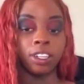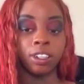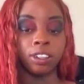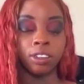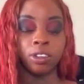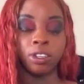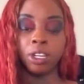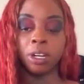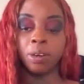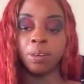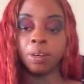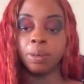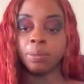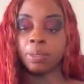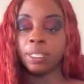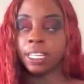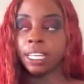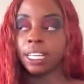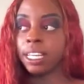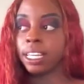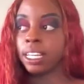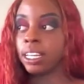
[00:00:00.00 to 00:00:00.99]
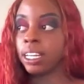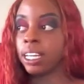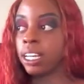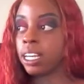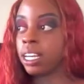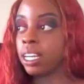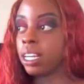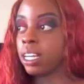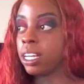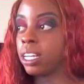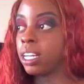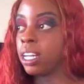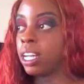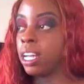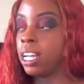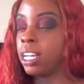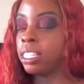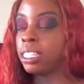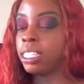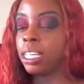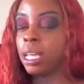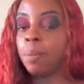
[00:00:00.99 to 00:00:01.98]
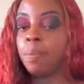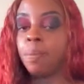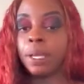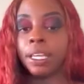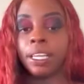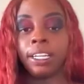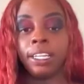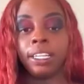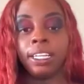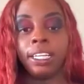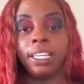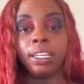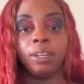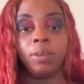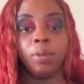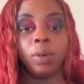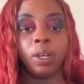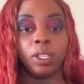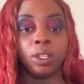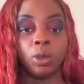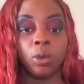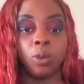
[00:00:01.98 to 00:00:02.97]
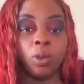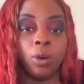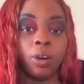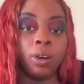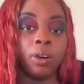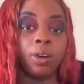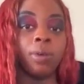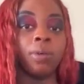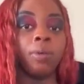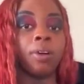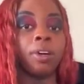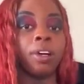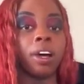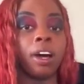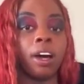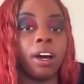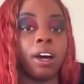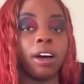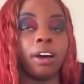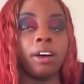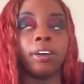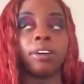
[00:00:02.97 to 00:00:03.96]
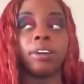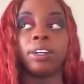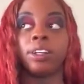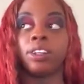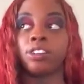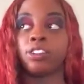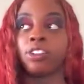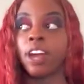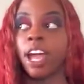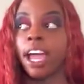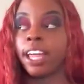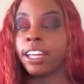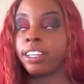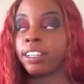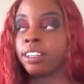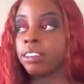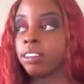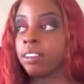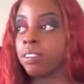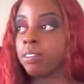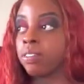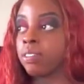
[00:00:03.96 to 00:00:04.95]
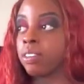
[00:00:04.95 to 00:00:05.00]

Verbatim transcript: You know what I'm saying? Uh typically what the world would call attractive.